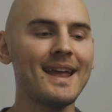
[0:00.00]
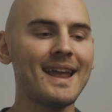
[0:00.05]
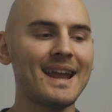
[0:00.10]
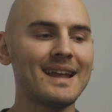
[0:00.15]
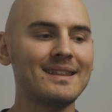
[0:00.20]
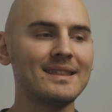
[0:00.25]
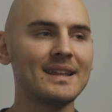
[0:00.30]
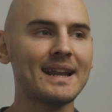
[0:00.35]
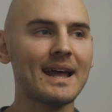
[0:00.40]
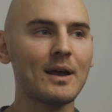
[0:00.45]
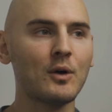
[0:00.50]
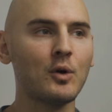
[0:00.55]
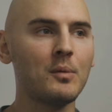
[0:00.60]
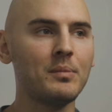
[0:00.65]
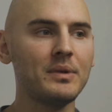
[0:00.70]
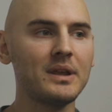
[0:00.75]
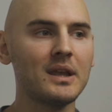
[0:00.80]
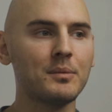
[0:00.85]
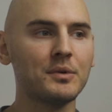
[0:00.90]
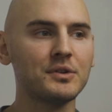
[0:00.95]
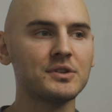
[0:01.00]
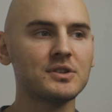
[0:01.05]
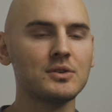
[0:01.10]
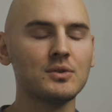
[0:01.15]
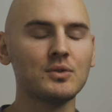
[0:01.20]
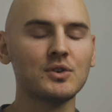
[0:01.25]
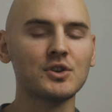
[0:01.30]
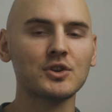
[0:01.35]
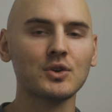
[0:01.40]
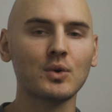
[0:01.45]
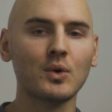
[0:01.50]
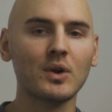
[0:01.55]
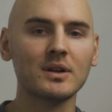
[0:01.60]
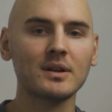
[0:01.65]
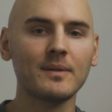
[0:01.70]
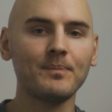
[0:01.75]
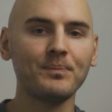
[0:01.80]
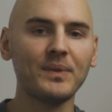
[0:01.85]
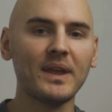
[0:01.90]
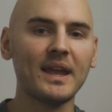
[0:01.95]
and then I will be able to
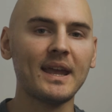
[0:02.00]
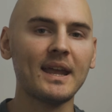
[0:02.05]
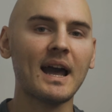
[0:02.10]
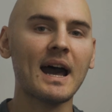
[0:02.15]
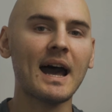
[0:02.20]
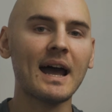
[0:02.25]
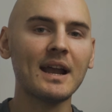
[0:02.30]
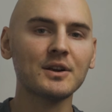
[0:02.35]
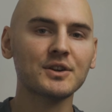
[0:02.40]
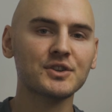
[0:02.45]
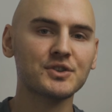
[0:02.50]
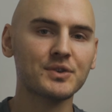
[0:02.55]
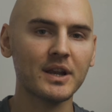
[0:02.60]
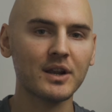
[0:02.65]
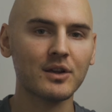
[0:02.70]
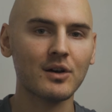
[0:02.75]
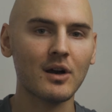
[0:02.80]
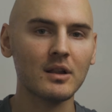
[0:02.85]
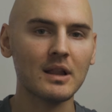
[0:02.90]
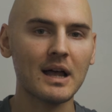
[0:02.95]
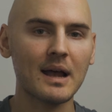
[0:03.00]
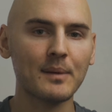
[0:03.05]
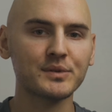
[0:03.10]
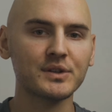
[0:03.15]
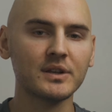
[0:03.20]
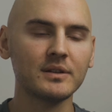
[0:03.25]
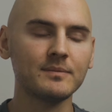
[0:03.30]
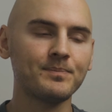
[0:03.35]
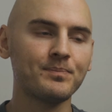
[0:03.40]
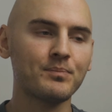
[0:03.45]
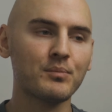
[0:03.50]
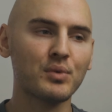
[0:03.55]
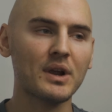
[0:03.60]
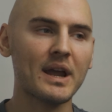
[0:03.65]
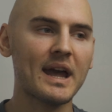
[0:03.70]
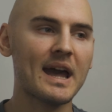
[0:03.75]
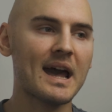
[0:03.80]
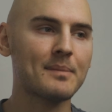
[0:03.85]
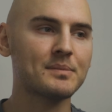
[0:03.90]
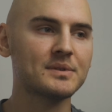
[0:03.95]
short a higher strike call option,
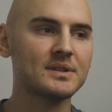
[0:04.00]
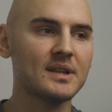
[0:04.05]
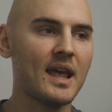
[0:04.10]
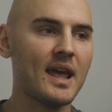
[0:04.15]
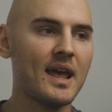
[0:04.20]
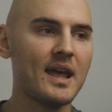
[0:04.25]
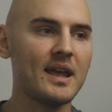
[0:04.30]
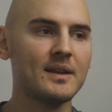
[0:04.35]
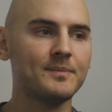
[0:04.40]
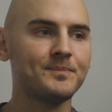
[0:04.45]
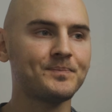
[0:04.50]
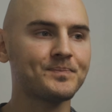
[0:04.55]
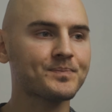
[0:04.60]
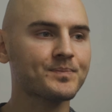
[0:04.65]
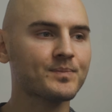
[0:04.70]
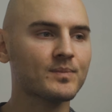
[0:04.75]
perhaps a